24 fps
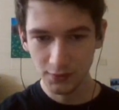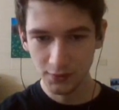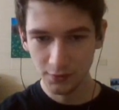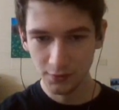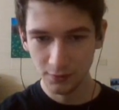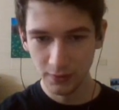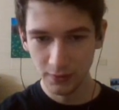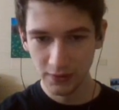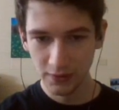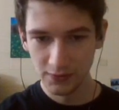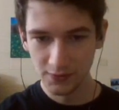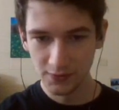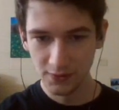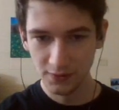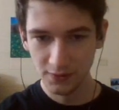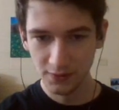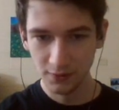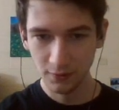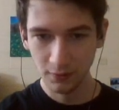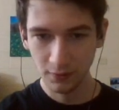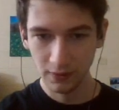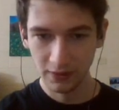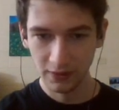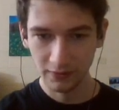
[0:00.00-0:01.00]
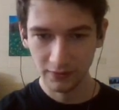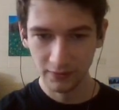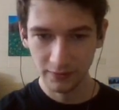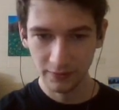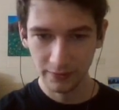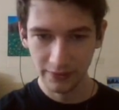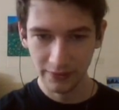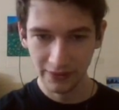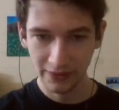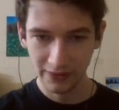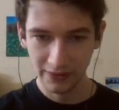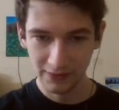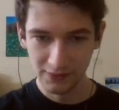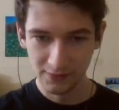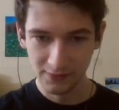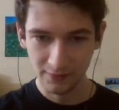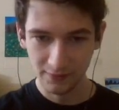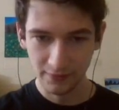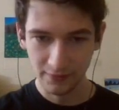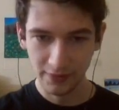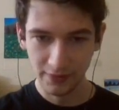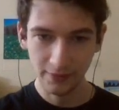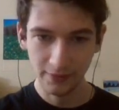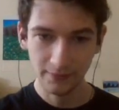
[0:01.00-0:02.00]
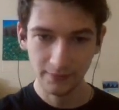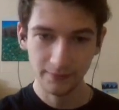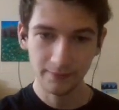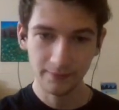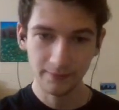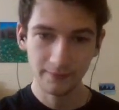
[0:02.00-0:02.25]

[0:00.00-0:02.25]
2 has 2, and 3 has 3.